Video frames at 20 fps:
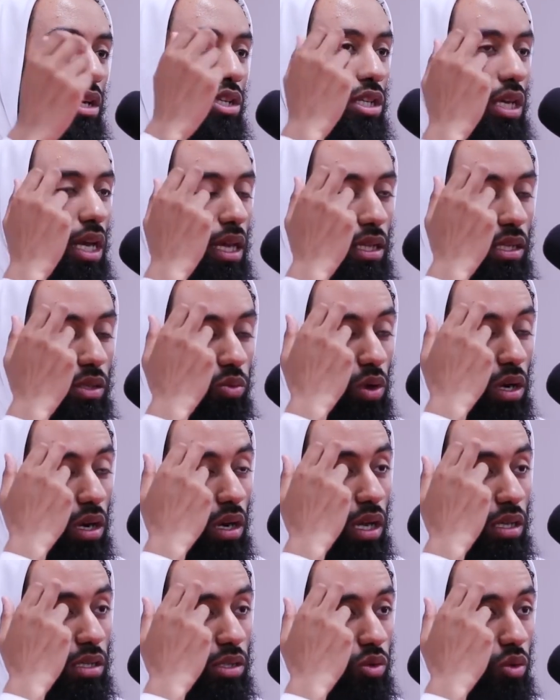going to share this one
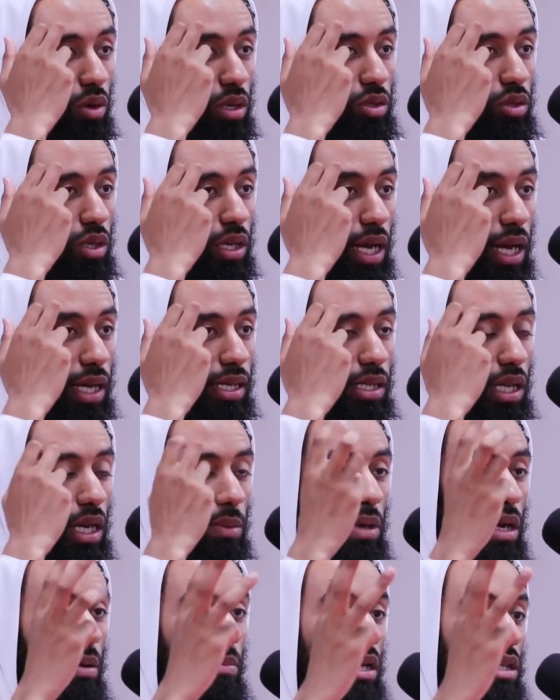last story to you guys, then
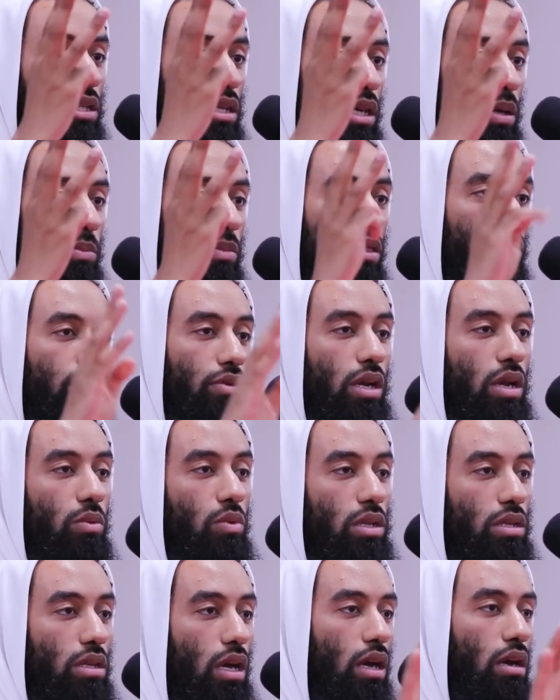I'm going to mention number three, then
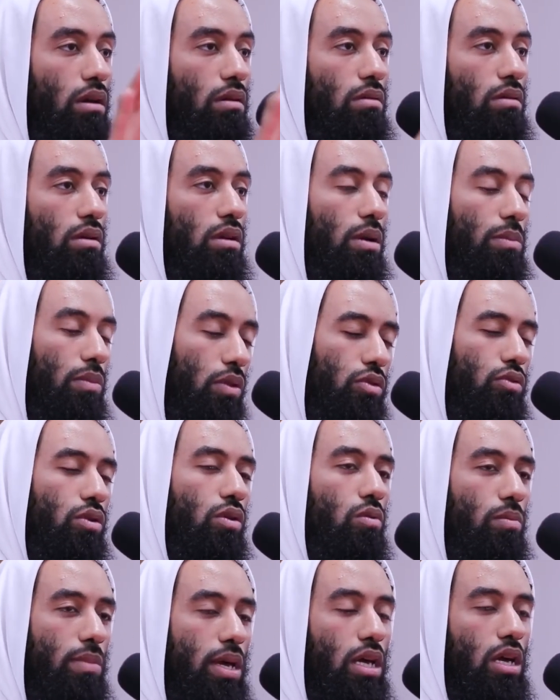we're done. Number
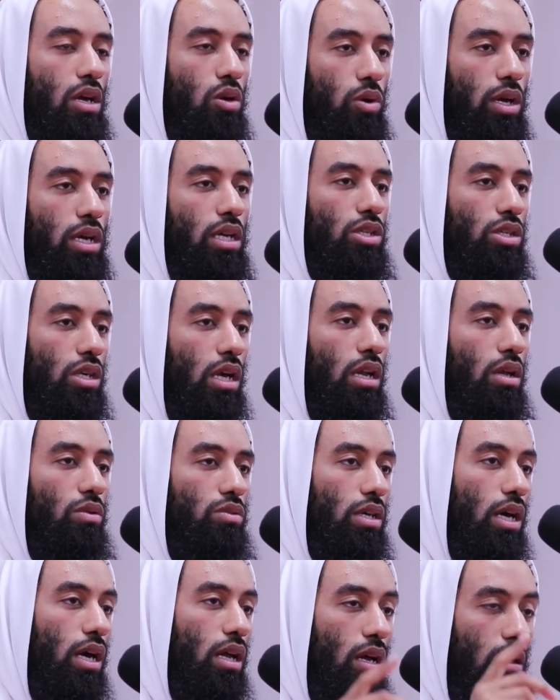three, we'll make it quick, inshallah
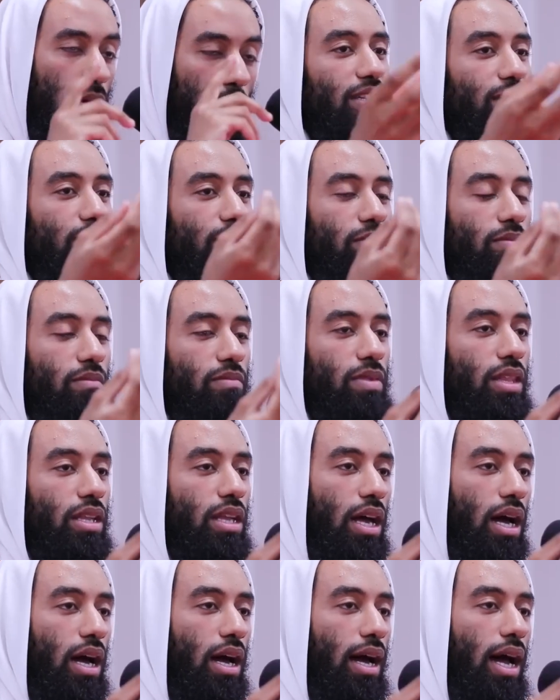ta'ala.
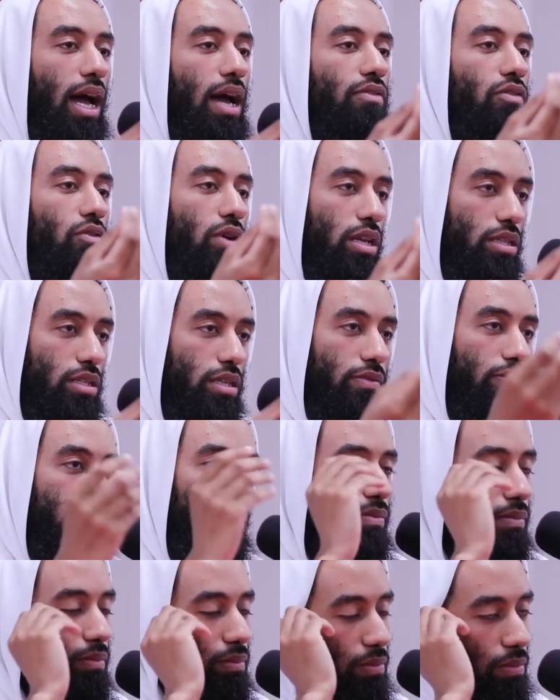I have a
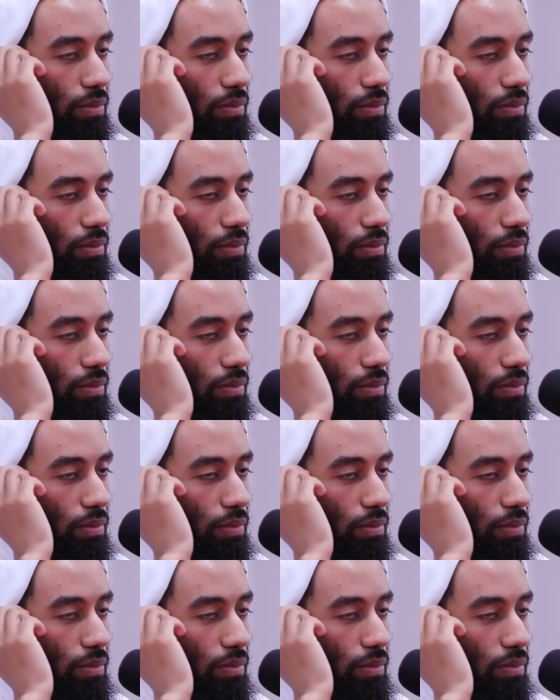relative